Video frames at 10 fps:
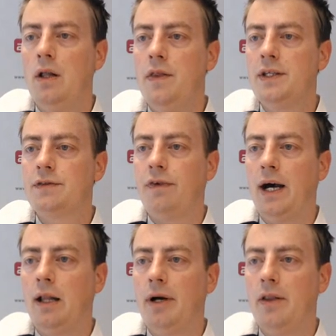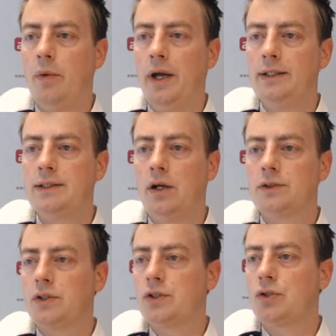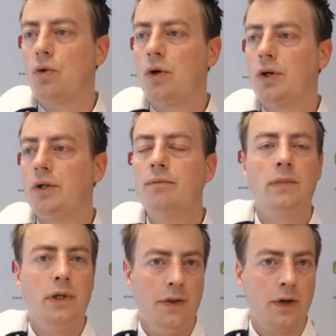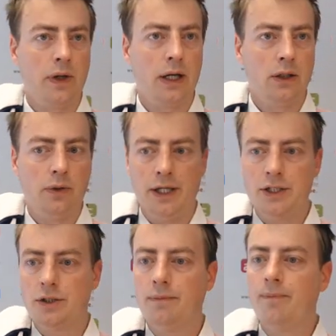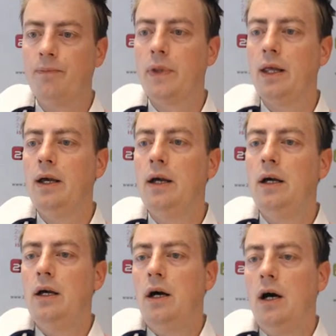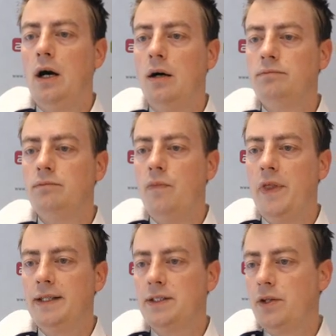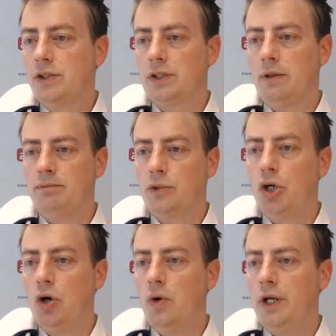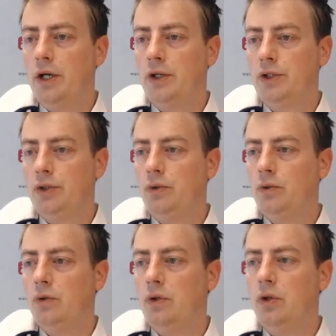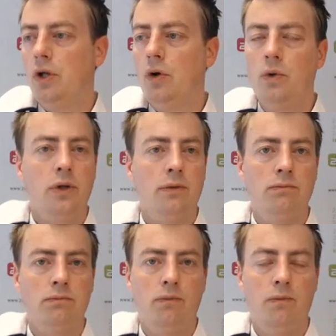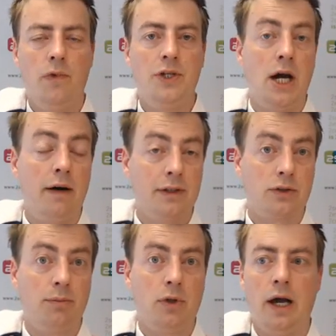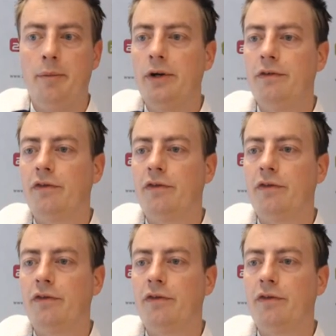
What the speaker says: This file, by the way, is also stored in the correct location. Then there's some code here to load the JavaScript library